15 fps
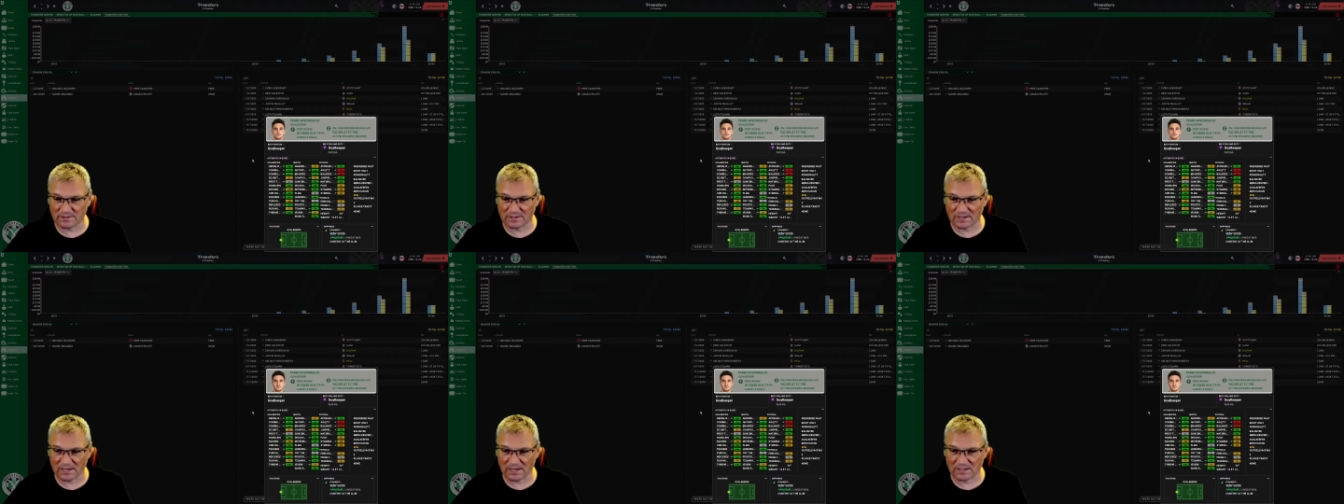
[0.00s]

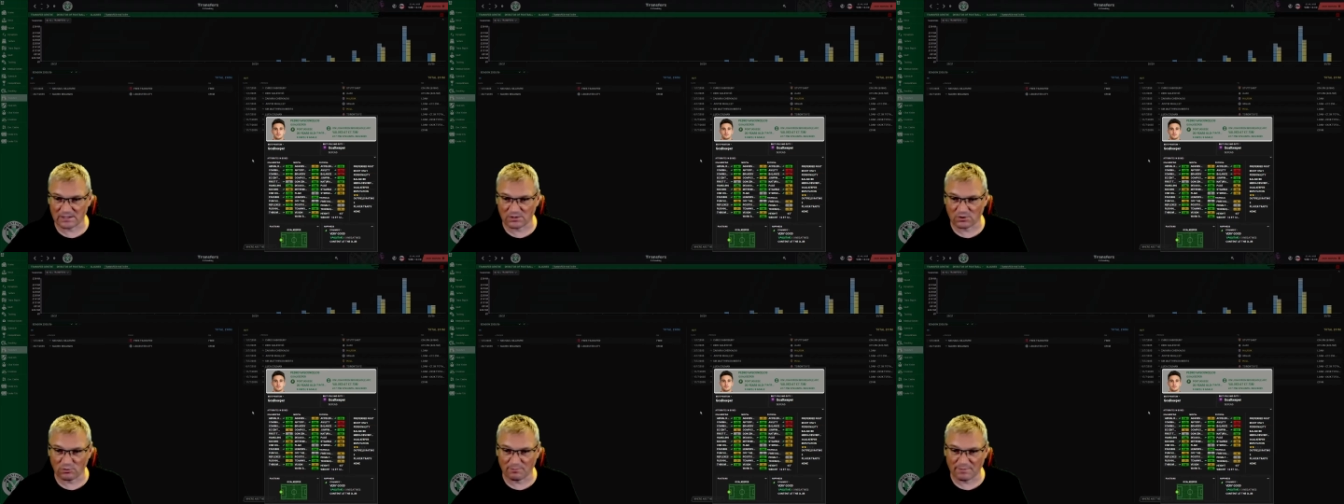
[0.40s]

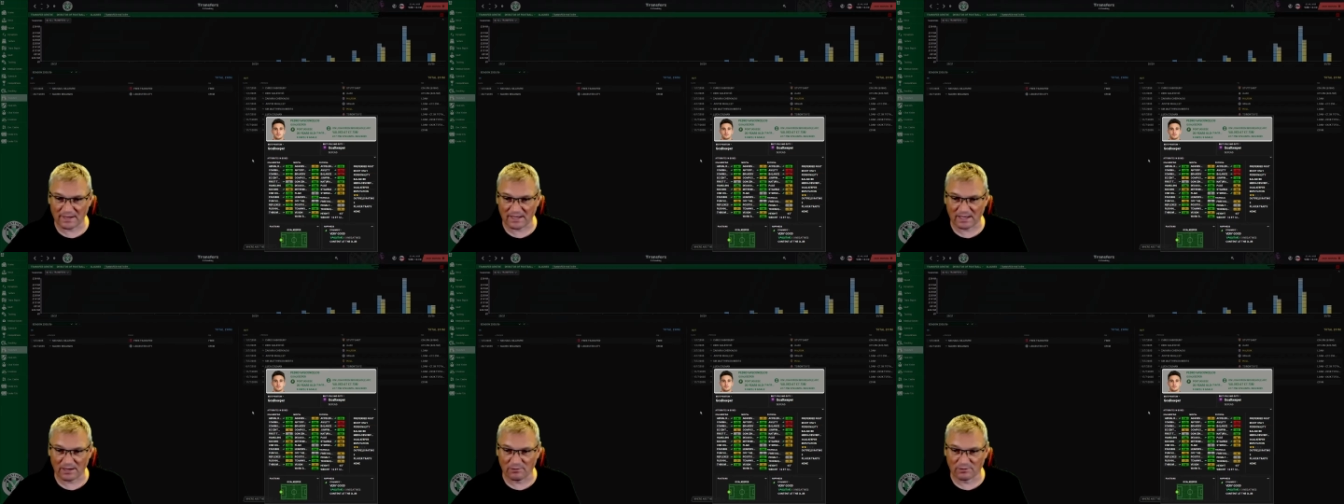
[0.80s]
again gone
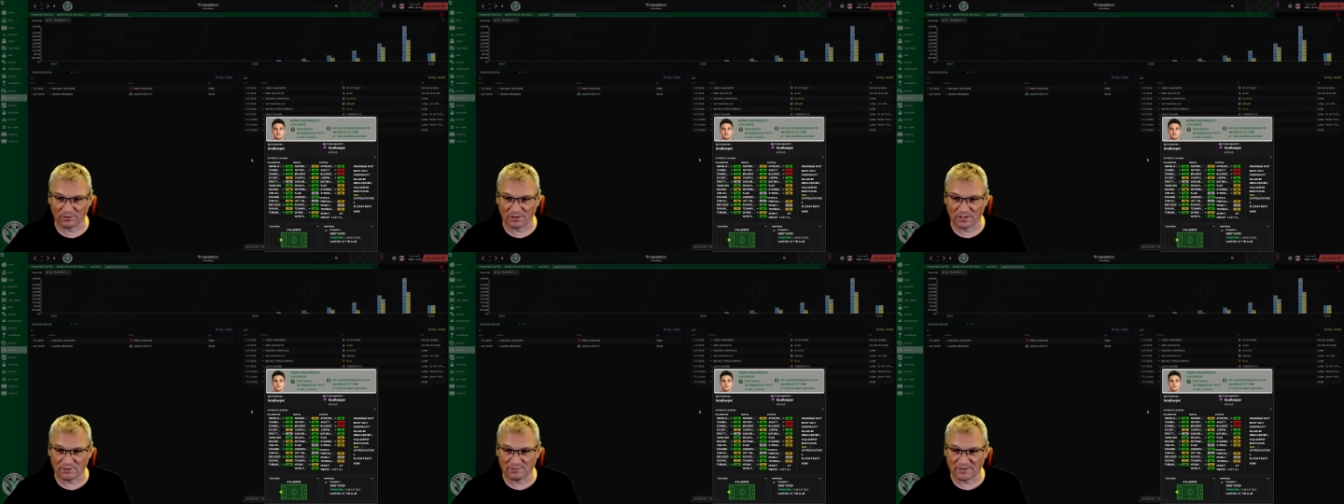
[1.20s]
back out
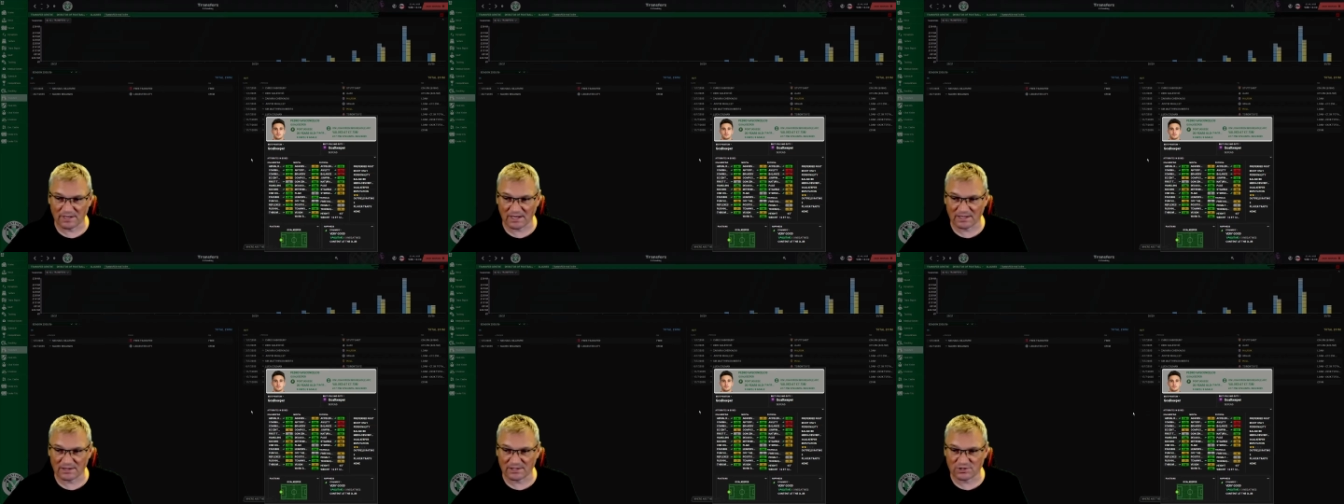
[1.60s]
on loan
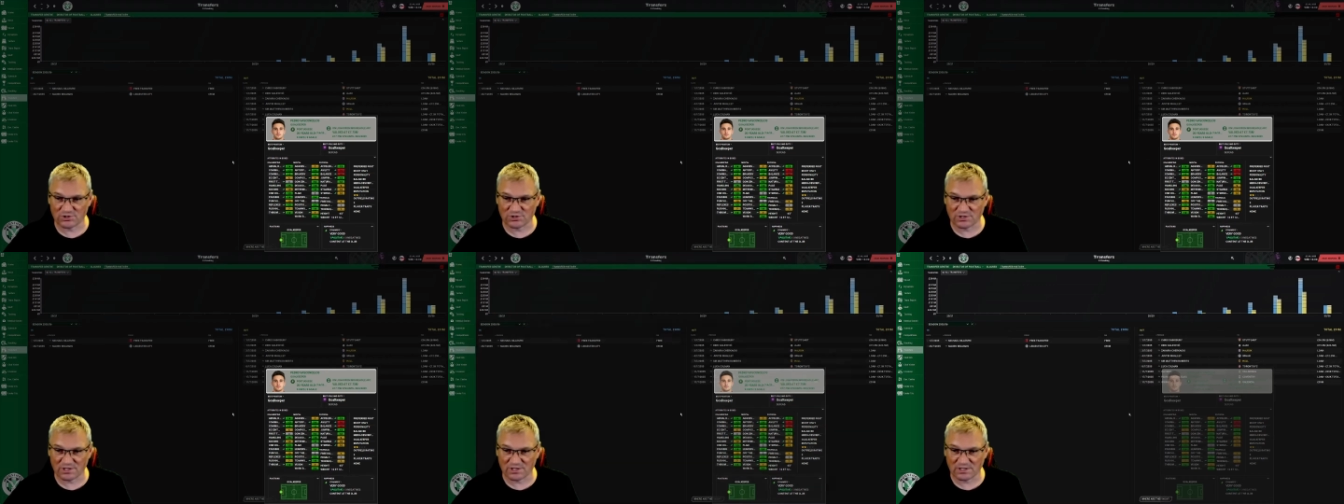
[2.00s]
again
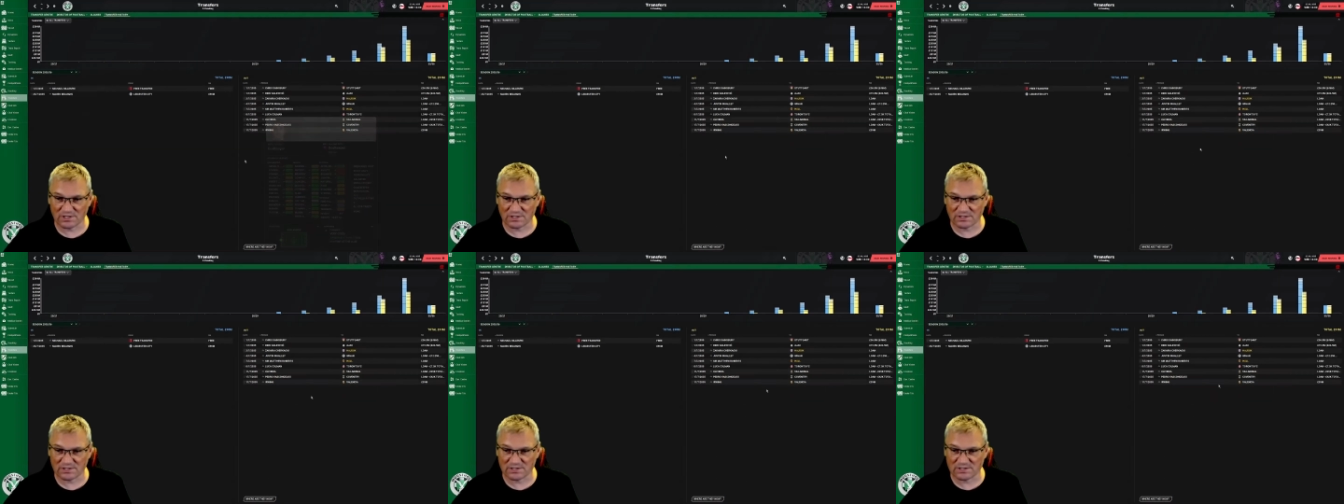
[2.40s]
this
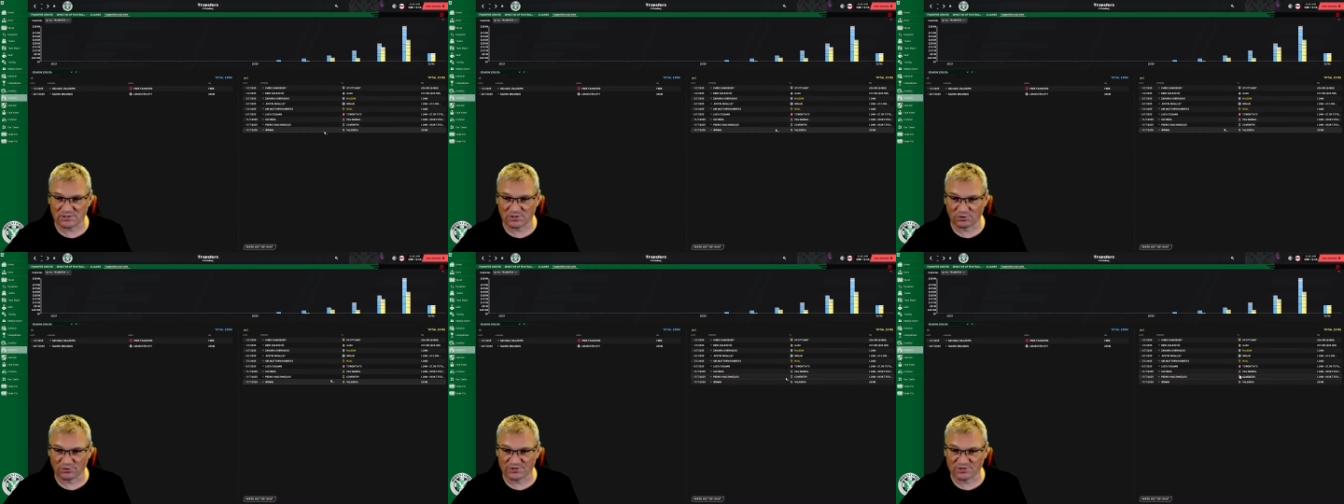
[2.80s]
year.
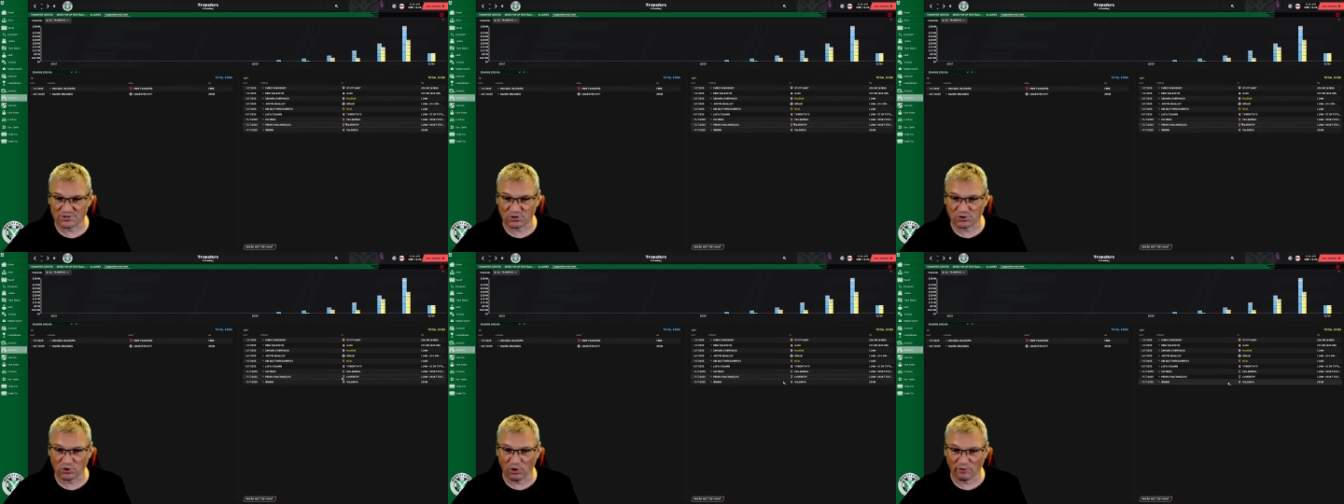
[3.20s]
He's gone
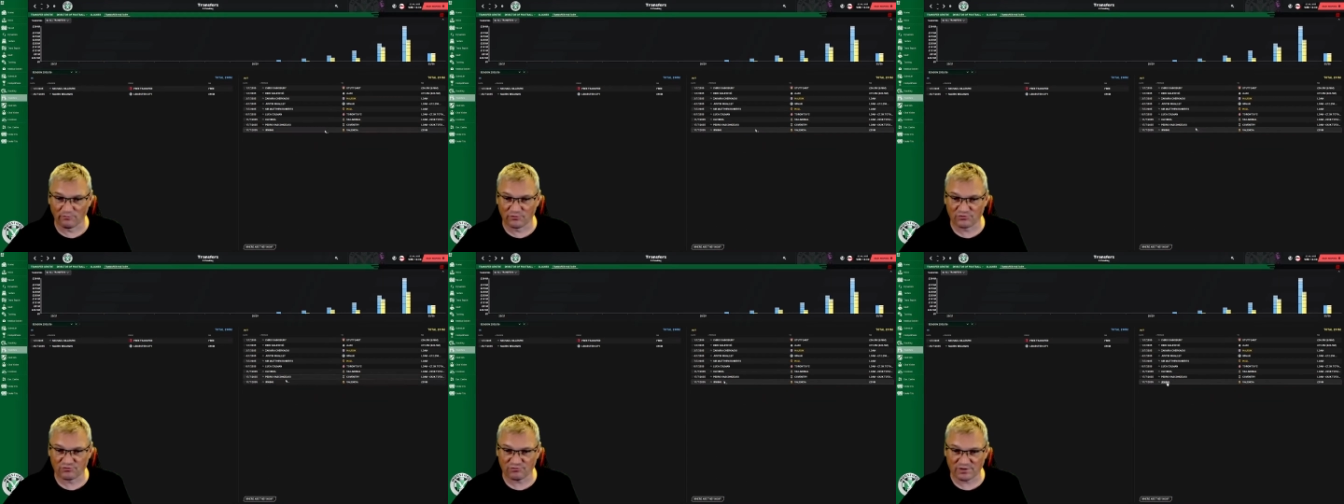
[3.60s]
to
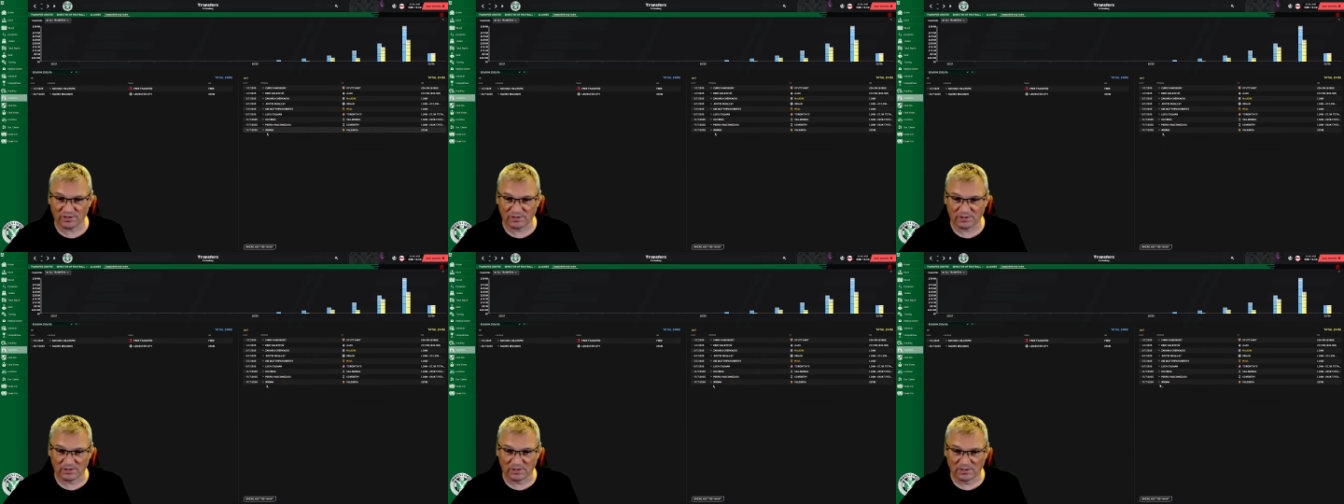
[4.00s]

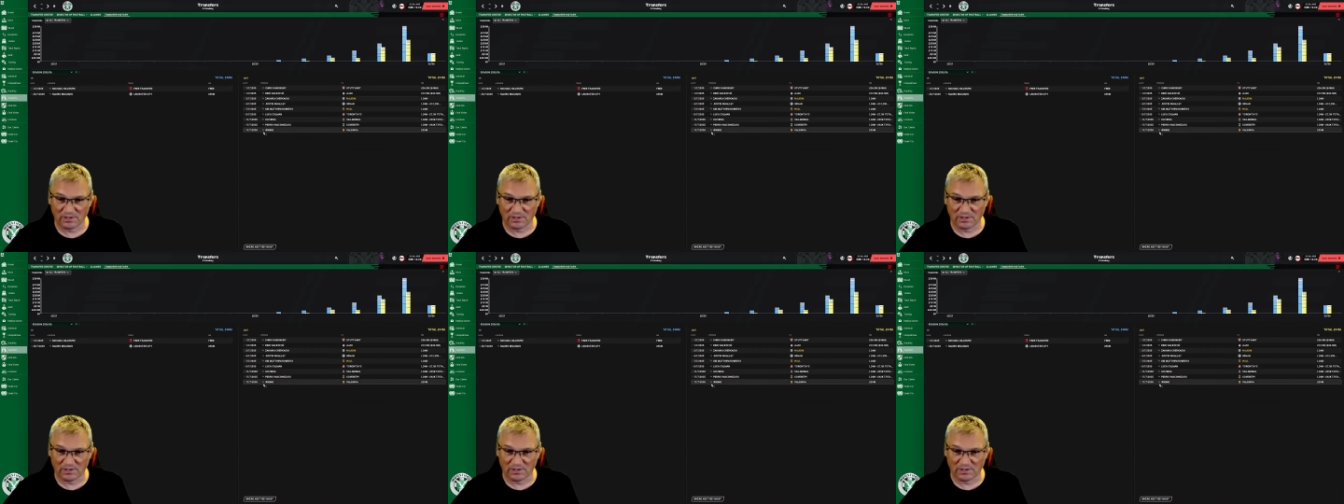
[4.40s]
Coventry.